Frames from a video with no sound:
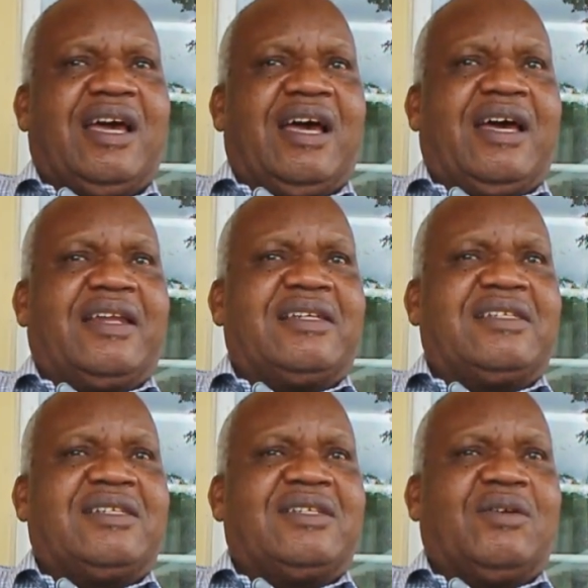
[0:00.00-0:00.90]

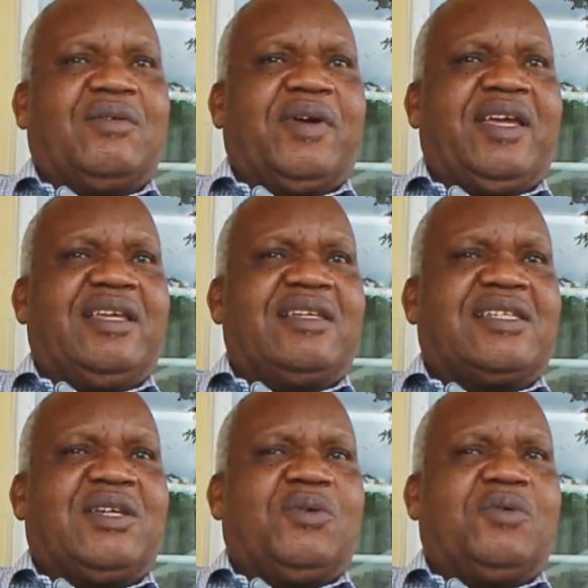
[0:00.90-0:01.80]
and we
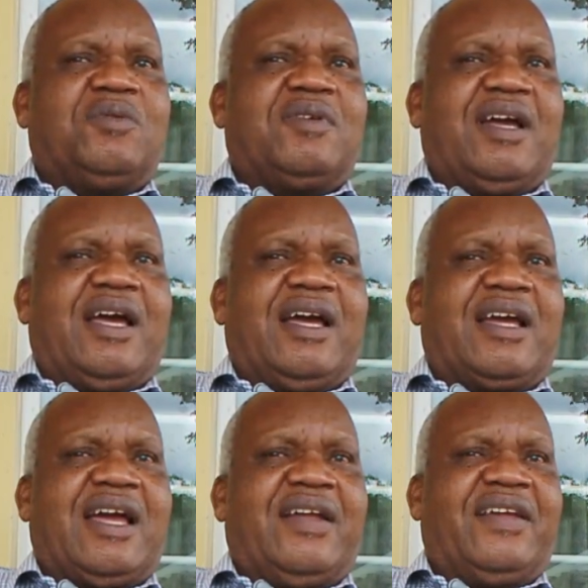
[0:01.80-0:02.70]
still are
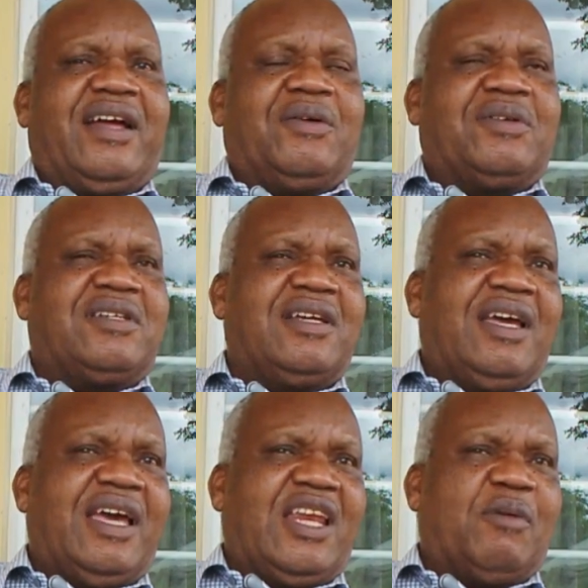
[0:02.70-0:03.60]
carrying out
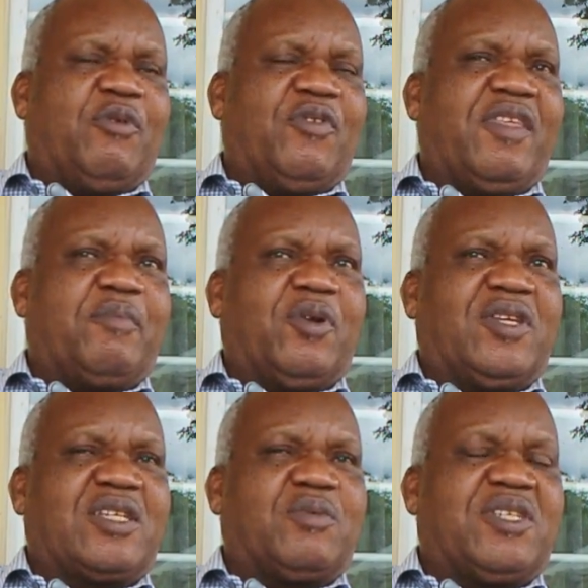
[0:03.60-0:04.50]
a number of other
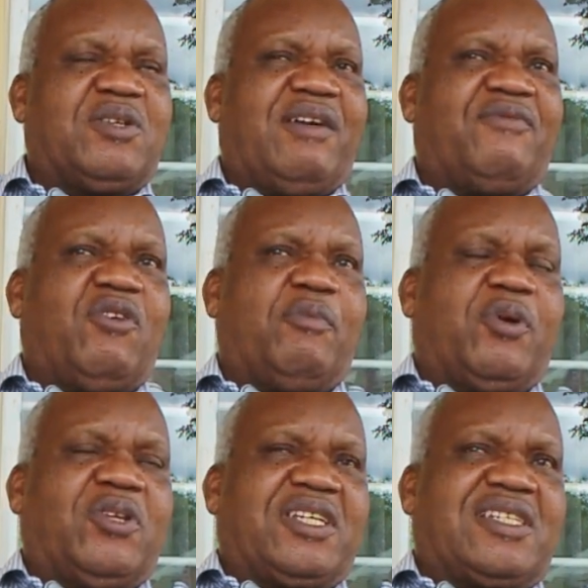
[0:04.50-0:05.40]
projects. We still have four
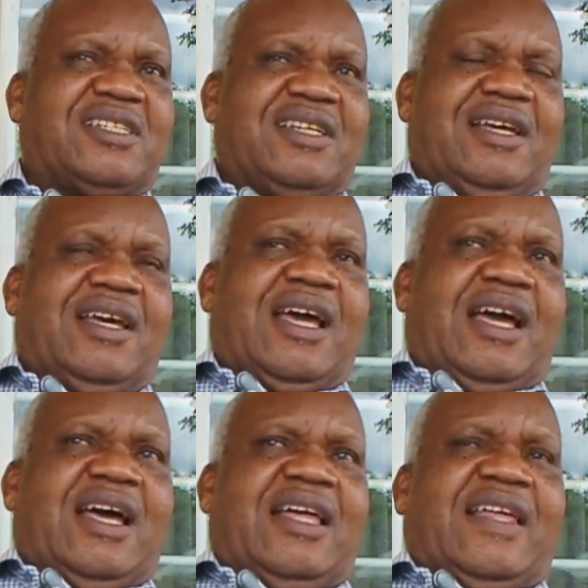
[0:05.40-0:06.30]
projects
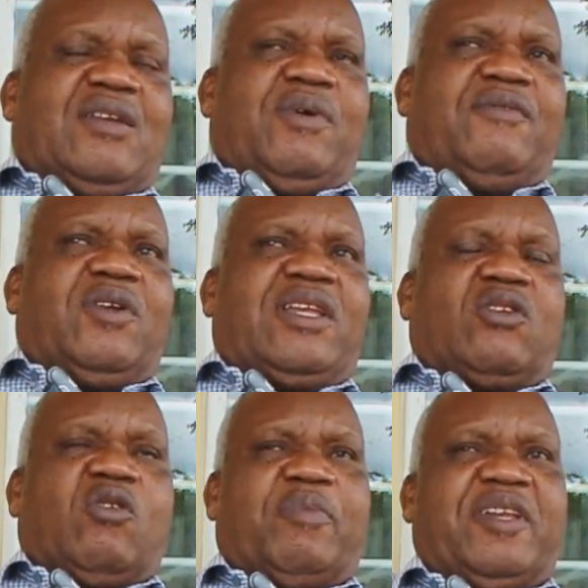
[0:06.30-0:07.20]
that we have not
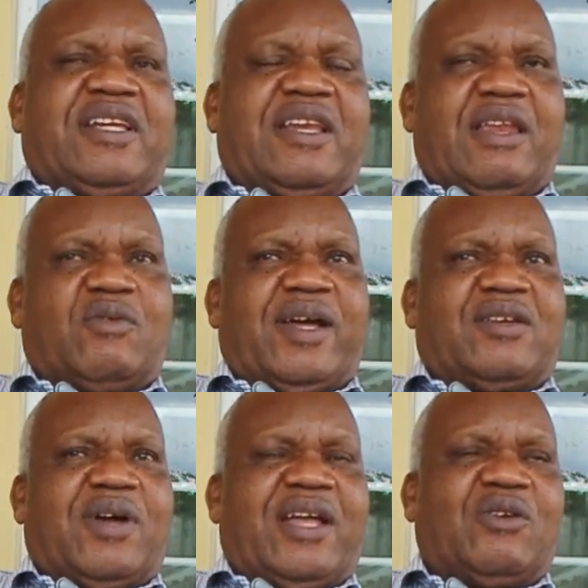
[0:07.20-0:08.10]
yet completed that we are
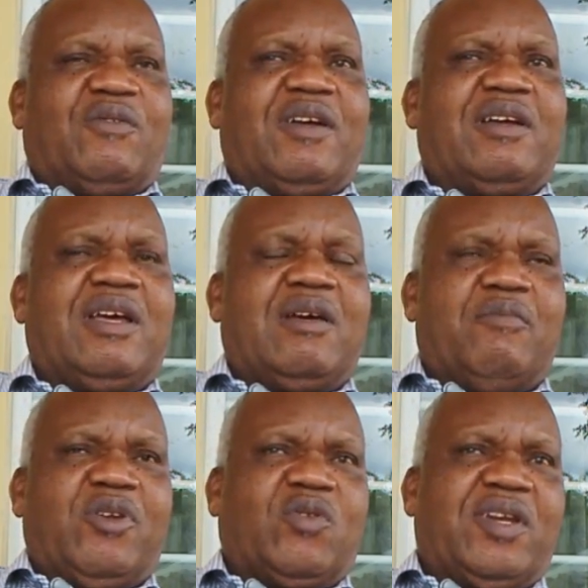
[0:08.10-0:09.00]
to hand over
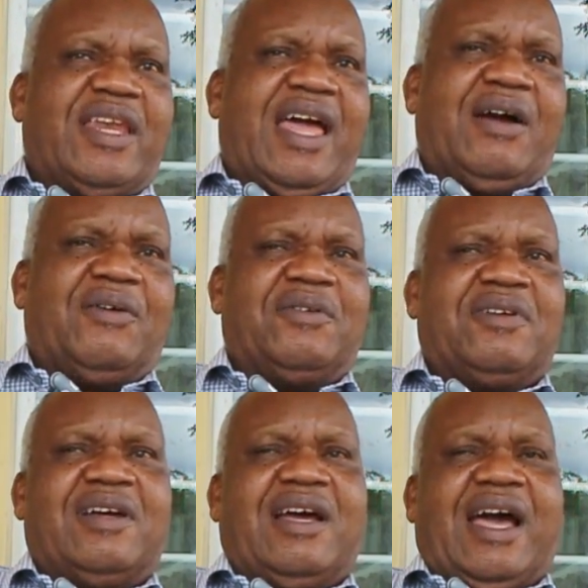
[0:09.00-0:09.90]
between now
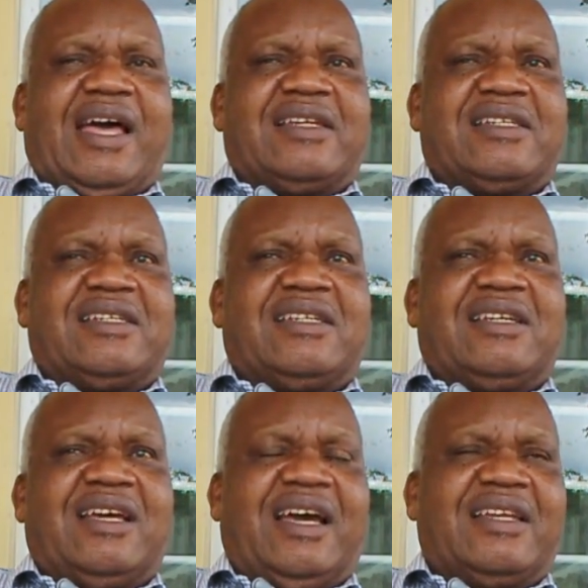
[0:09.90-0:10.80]
and
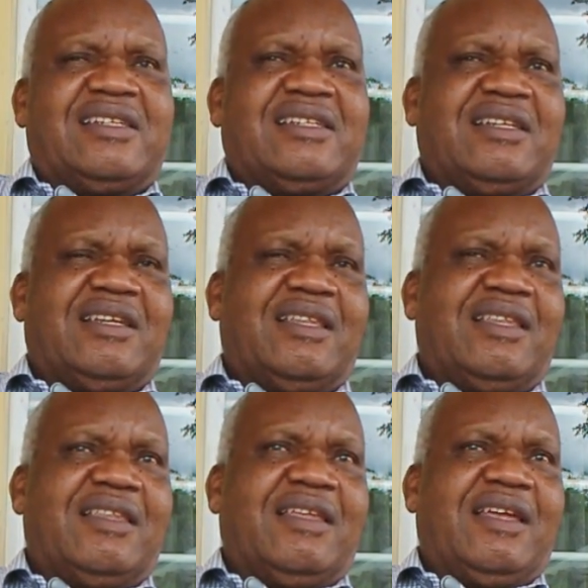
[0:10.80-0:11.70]

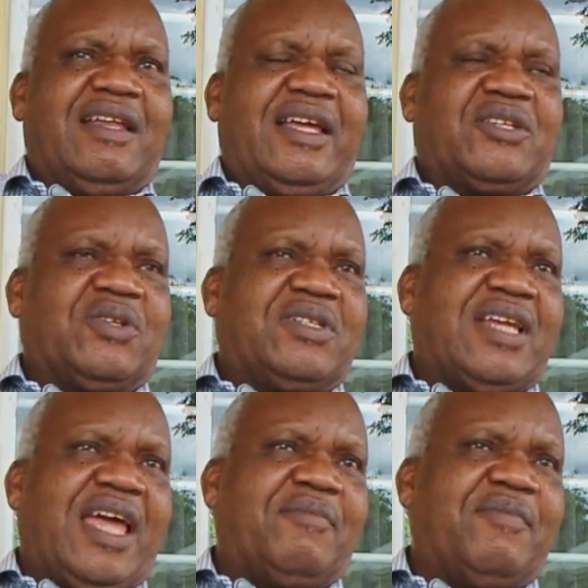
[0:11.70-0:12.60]
the election
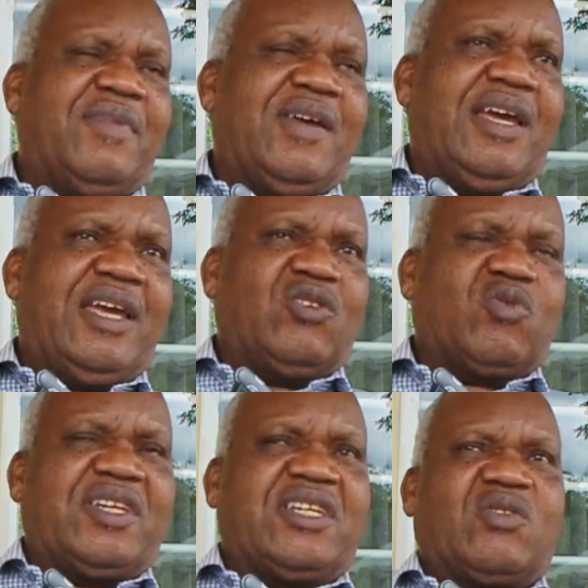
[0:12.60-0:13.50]
time in
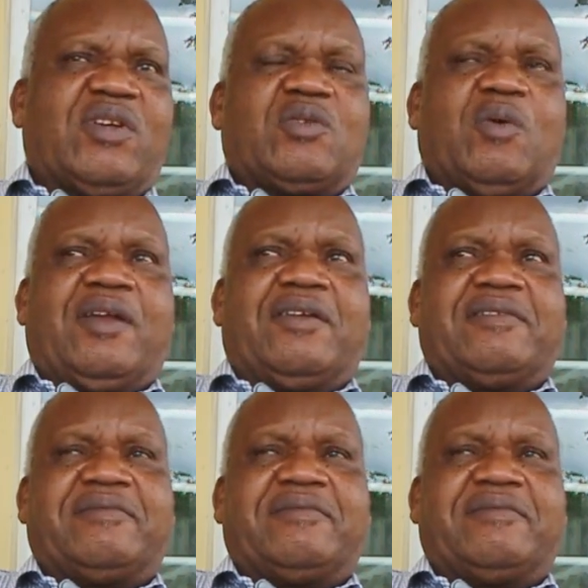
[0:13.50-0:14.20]
2021.